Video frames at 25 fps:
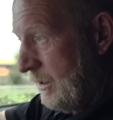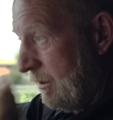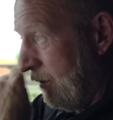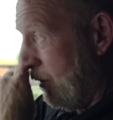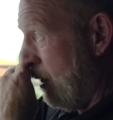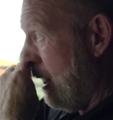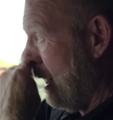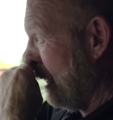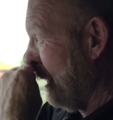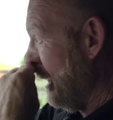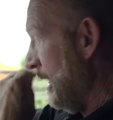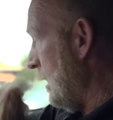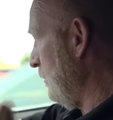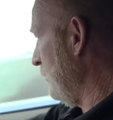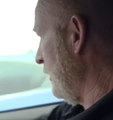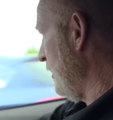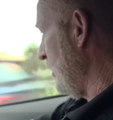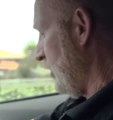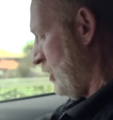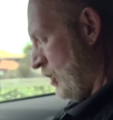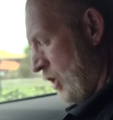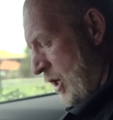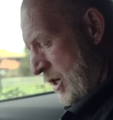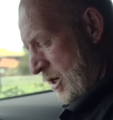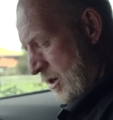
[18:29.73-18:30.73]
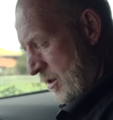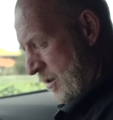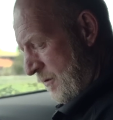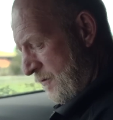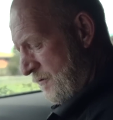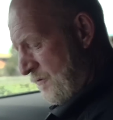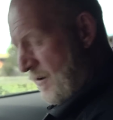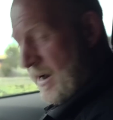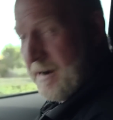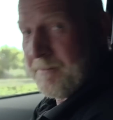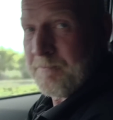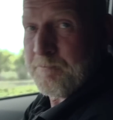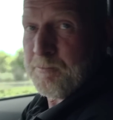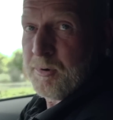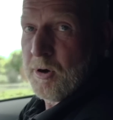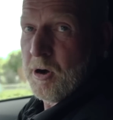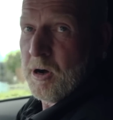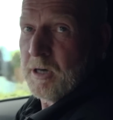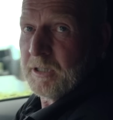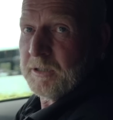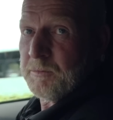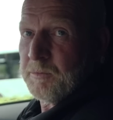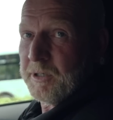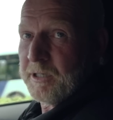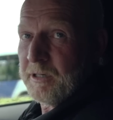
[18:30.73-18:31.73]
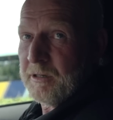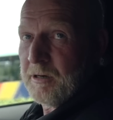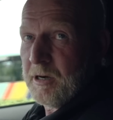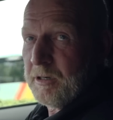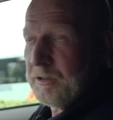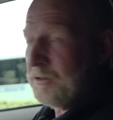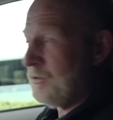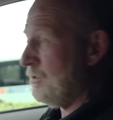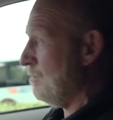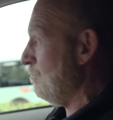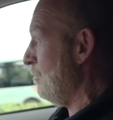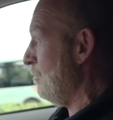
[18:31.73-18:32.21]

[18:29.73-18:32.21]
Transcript: Right, now I'm going to show you the fun part. We're going to go into the